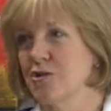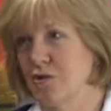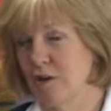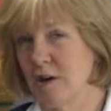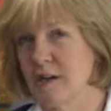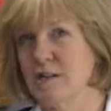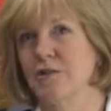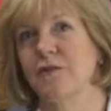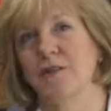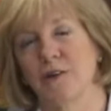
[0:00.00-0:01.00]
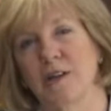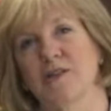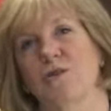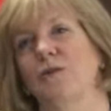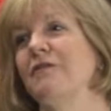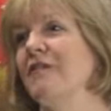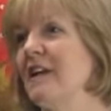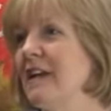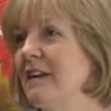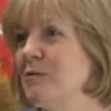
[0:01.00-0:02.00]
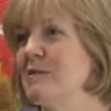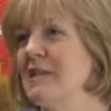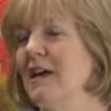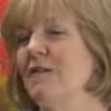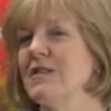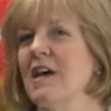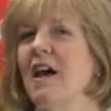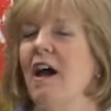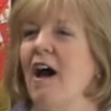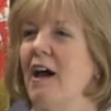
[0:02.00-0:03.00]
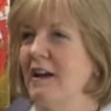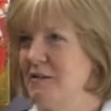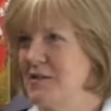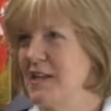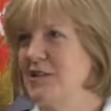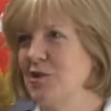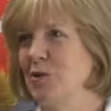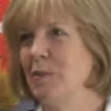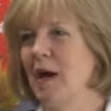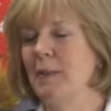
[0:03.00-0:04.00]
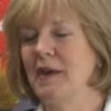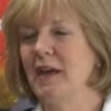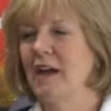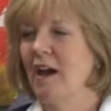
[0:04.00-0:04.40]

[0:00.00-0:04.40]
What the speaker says: start to focus on feeding themselves. And I was saying to you, Bobby,